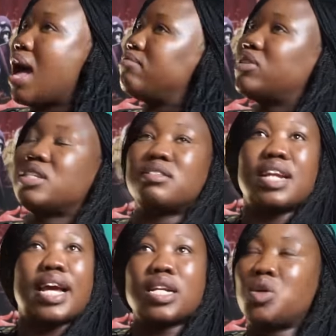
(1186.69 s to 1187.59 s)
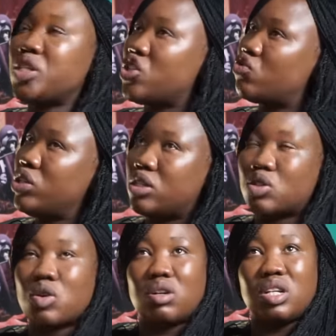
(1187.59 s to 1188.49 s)
up. I'm like, no, the street
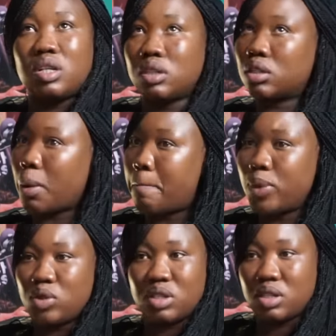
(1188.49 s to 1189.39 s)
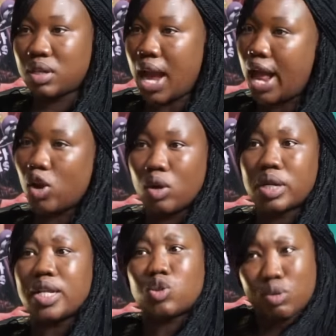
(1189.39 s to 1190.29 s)
is calling, the boozing, alcohol.
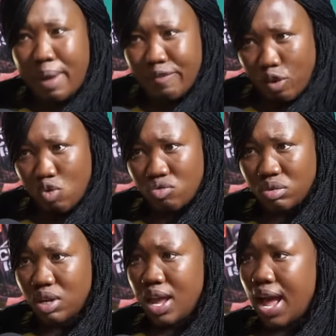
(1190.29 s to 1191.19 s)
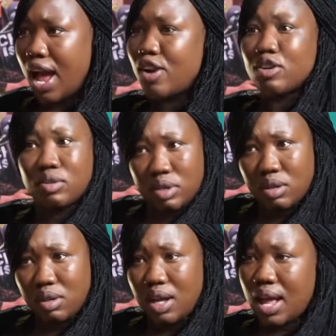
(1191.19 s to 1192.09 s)
They took my phone. I'm
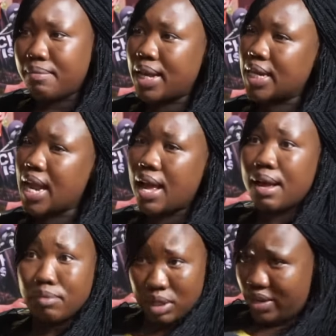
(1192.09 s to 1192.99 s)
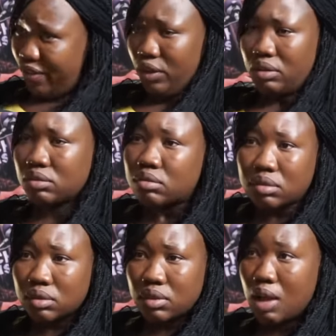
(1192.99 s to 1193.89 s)
like, nah, I'm leaving.
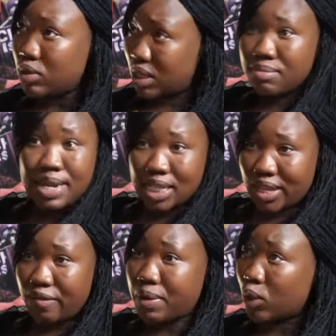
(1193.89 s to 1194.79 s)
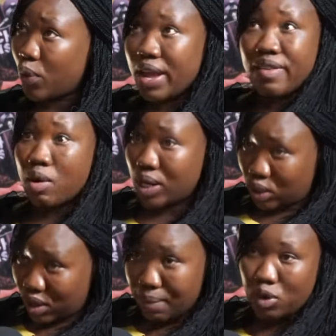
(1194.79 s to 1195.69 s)
I'll see myself, but wherever I want
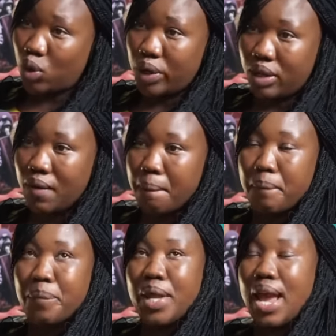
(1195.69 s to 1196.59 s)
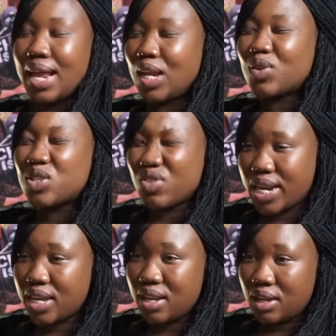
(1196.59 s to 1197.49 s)
to come, I'm going. And it was
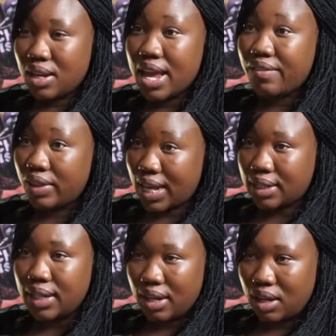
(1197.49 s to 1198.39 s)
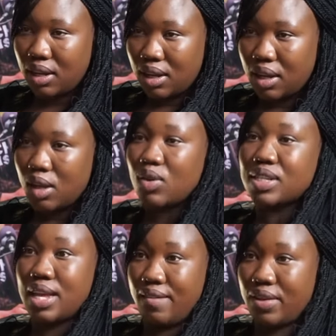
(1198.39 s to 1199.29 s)
raining heavy that day. It was
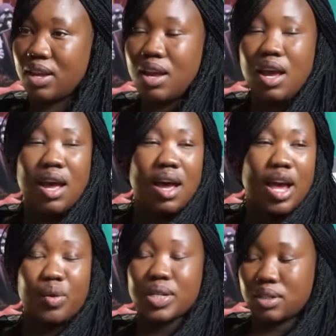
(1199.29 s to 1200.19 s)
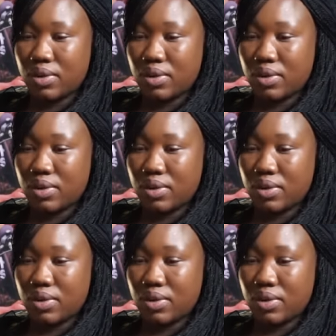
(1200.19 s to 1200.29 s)
heavy. It was